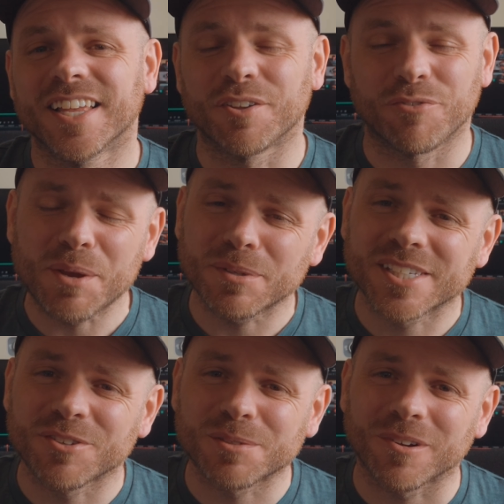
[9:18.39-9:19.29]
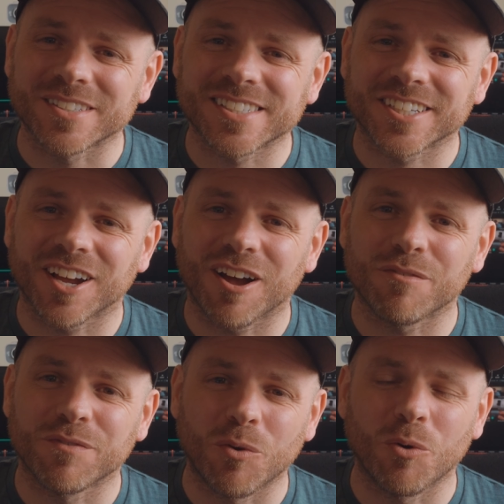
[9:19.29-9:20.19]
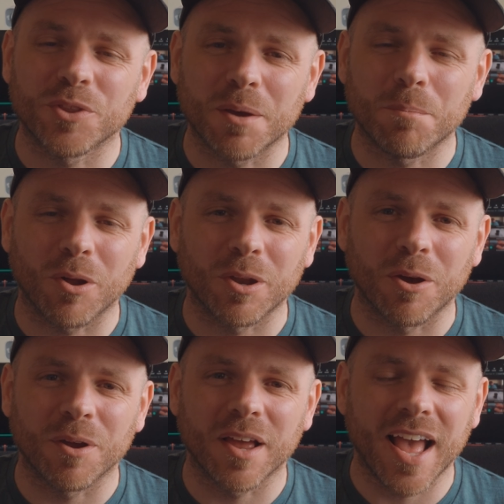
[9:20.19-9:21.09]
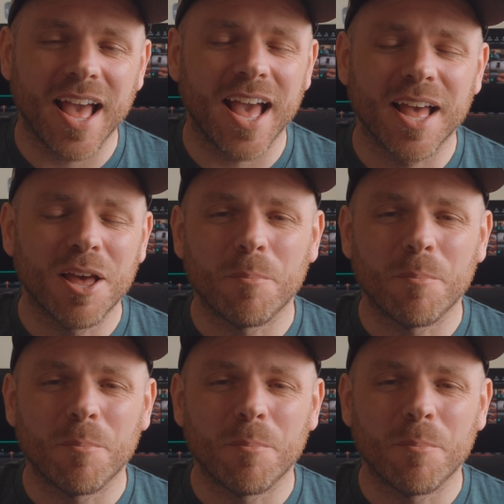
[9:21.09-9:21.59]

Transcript: the frequency response chart for the Apollo Air